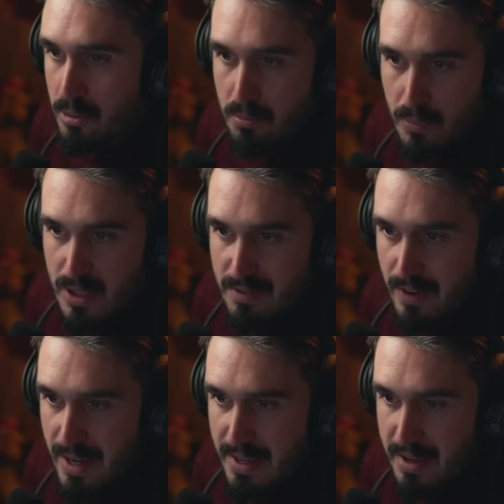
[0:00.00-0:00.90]

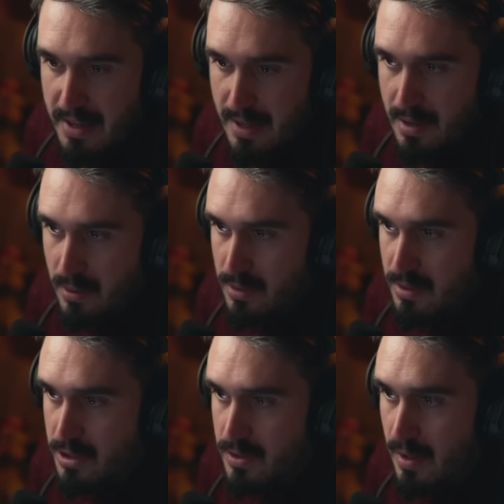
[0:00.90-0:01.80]
modifier here on the
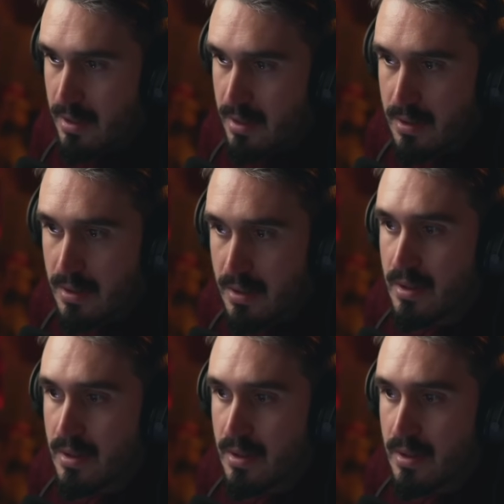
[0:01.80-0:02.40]
track.